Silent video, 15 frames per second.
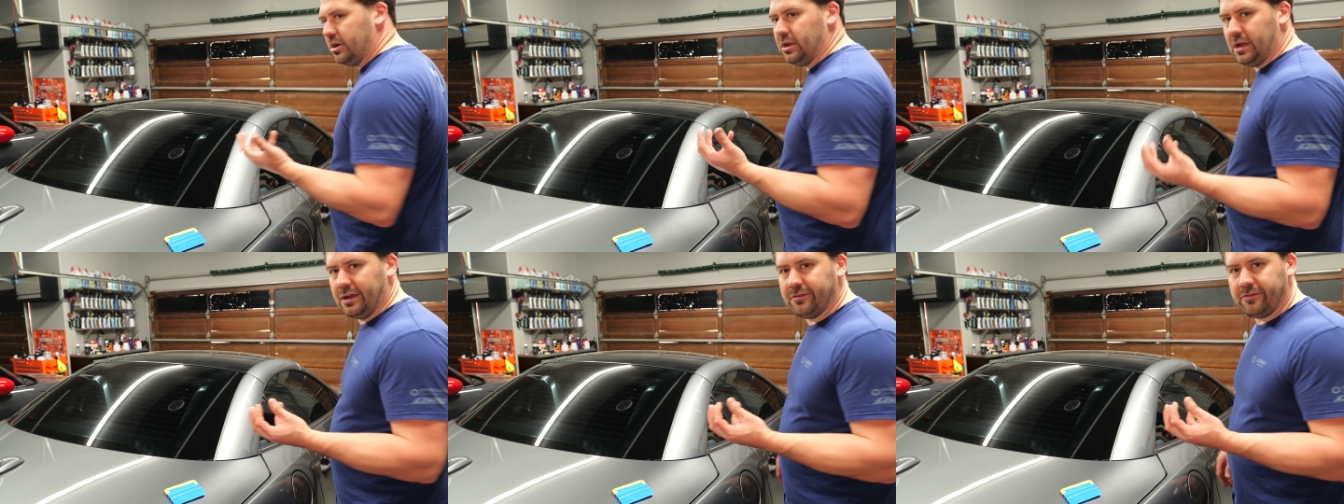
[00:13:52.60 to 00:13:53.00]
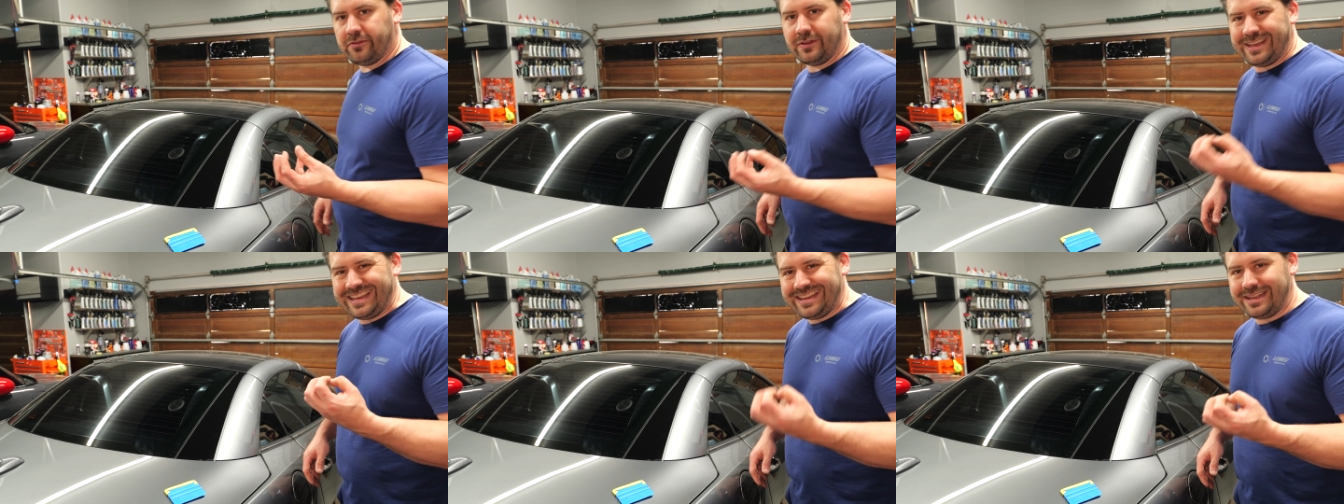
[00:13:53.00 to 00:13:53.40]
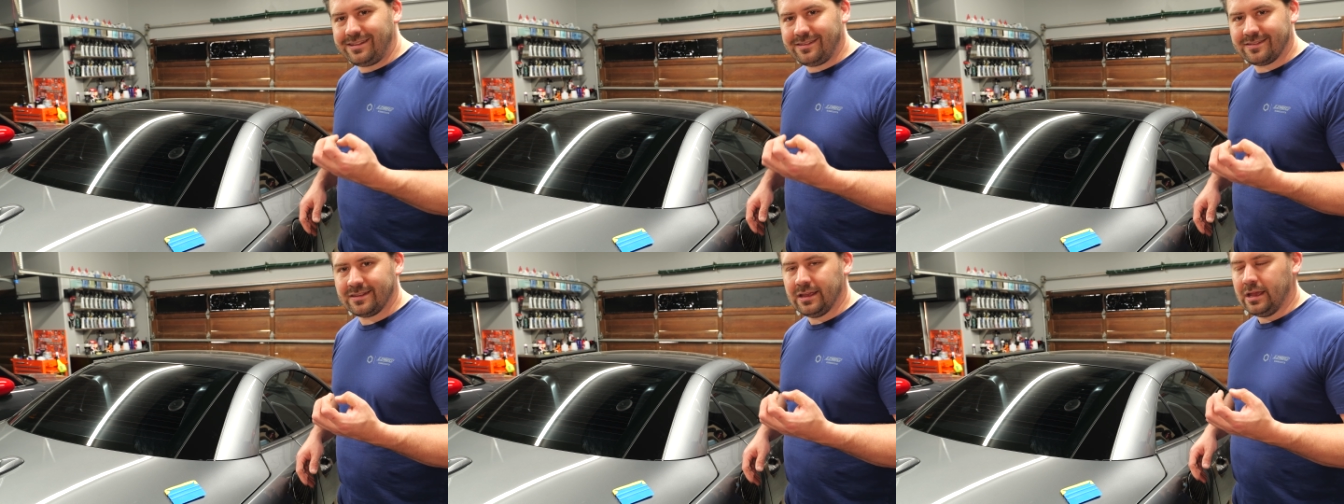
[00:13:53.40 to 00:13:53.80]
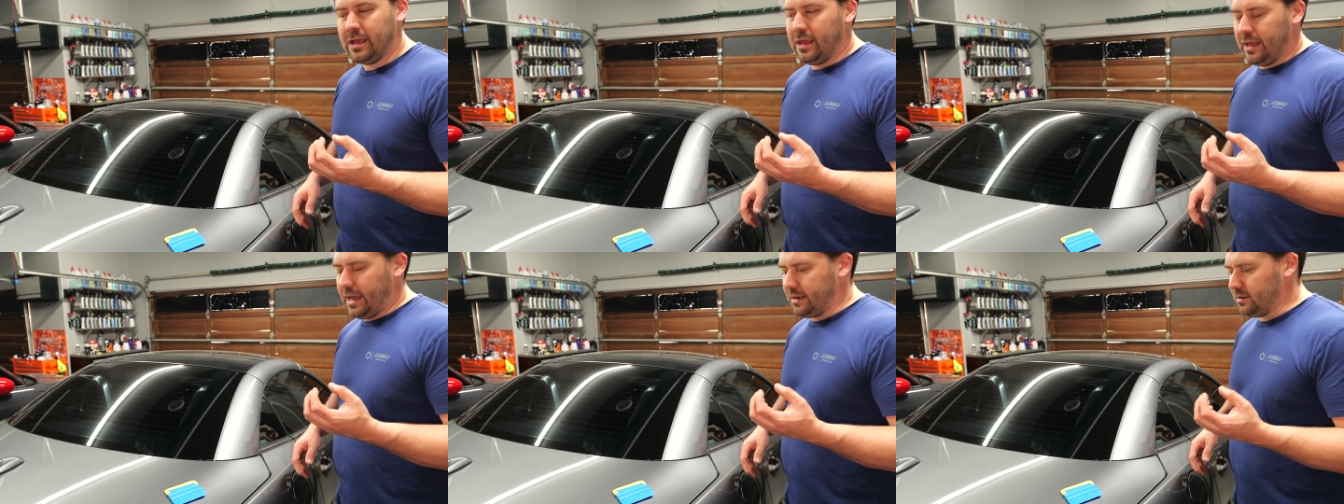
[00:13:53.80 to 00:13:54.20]
enough heat,
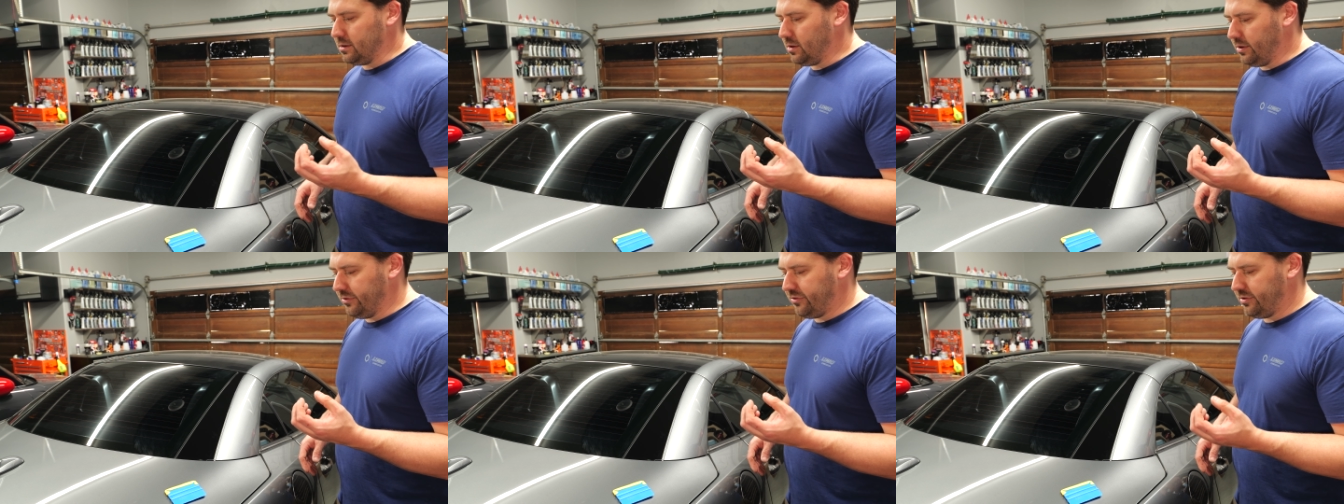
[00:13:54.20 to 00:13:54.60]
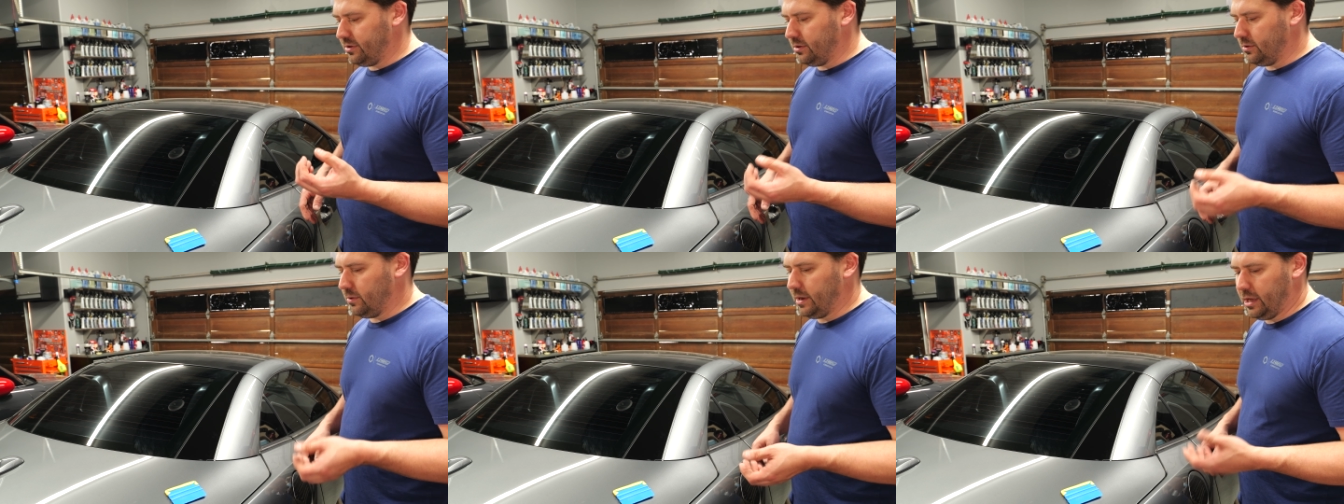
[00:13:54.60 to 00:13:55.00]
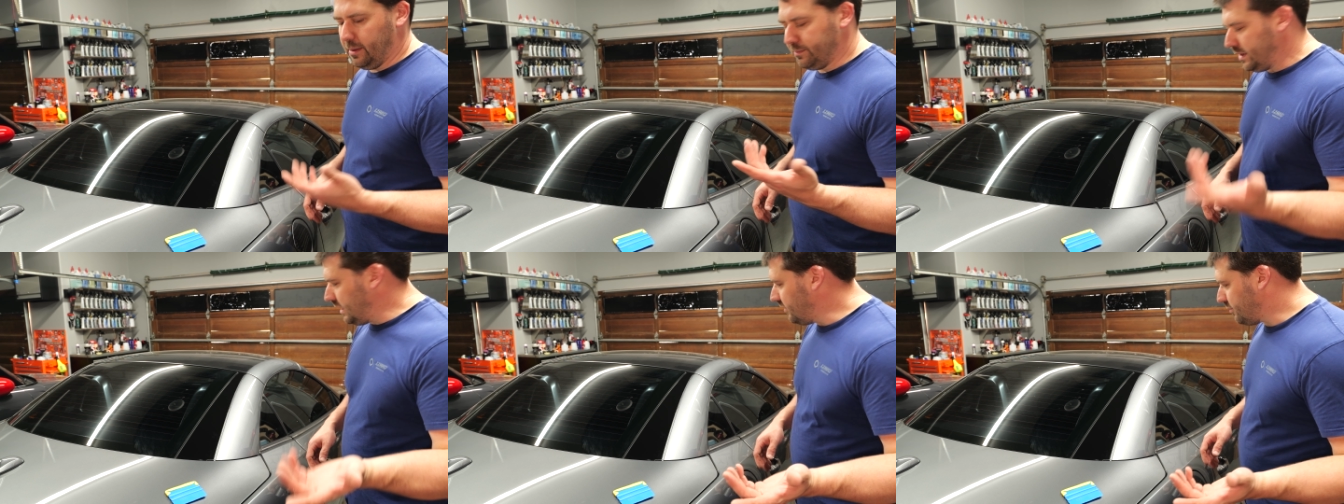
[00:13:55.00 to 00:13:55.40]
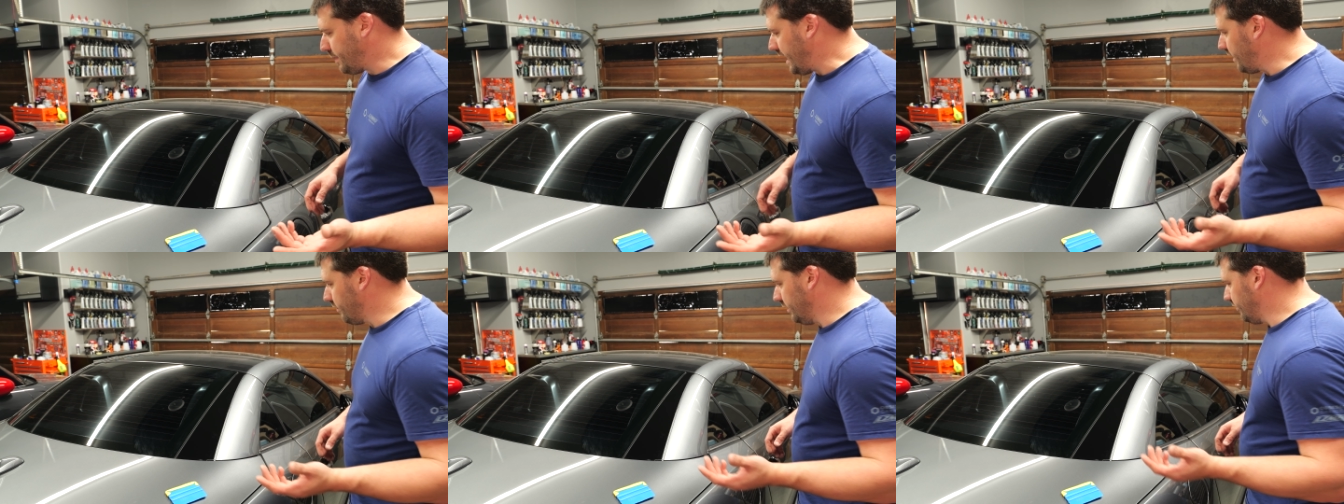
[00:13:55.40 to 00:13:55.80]
and it also eats
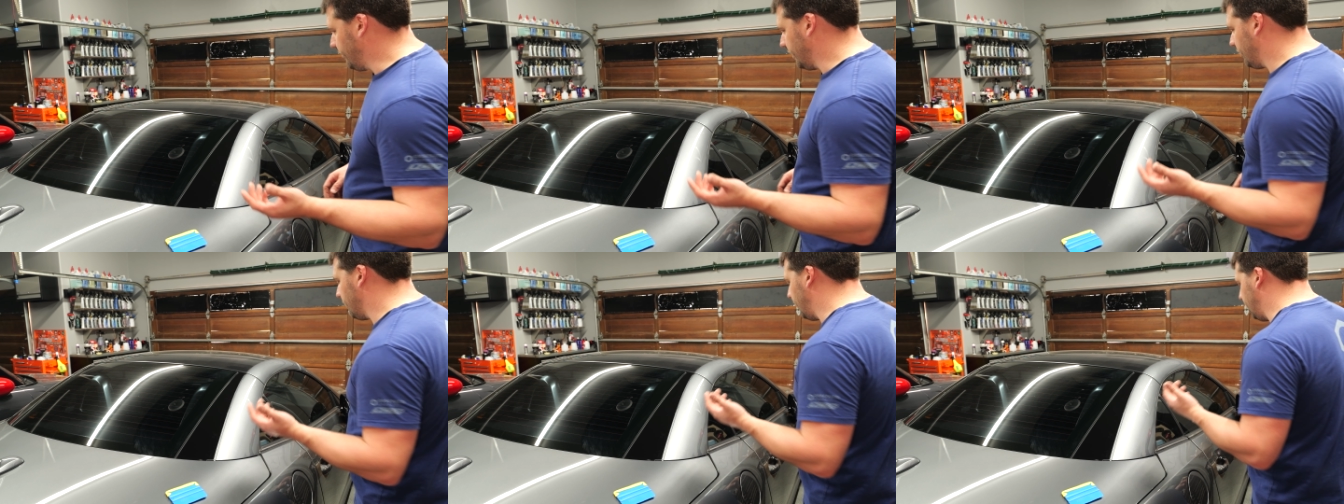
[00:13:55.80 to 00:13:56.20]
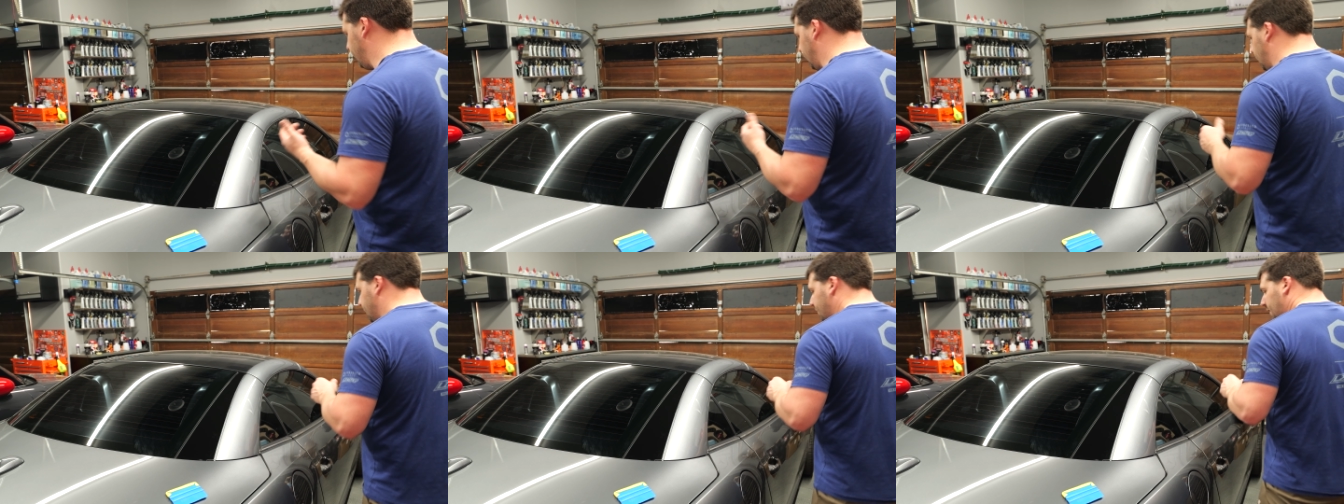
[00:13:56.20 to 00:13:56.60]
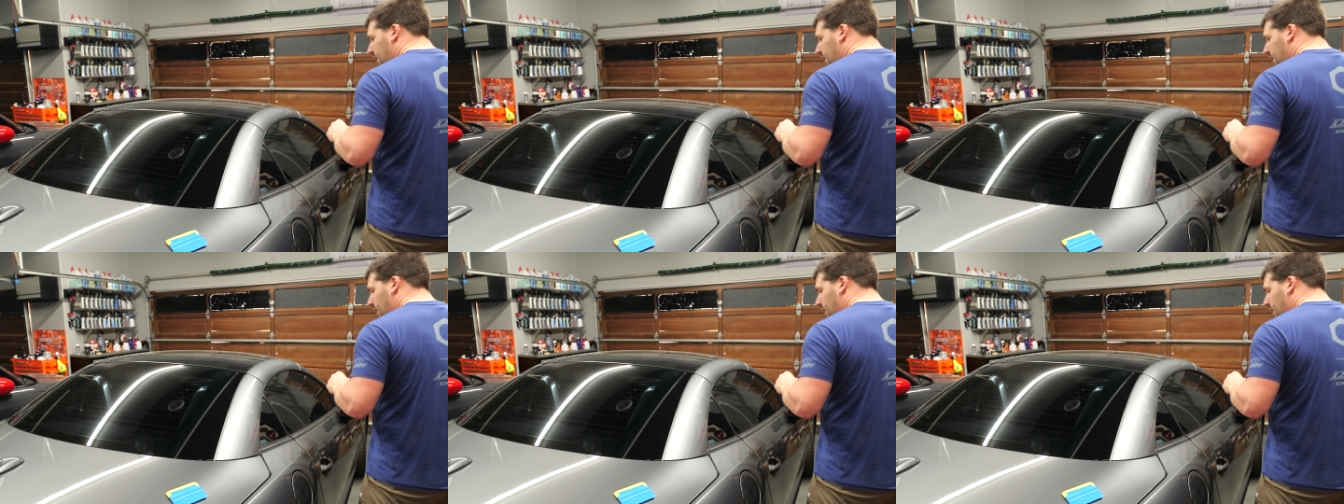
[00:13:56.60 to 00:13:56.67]
batteries like crazy.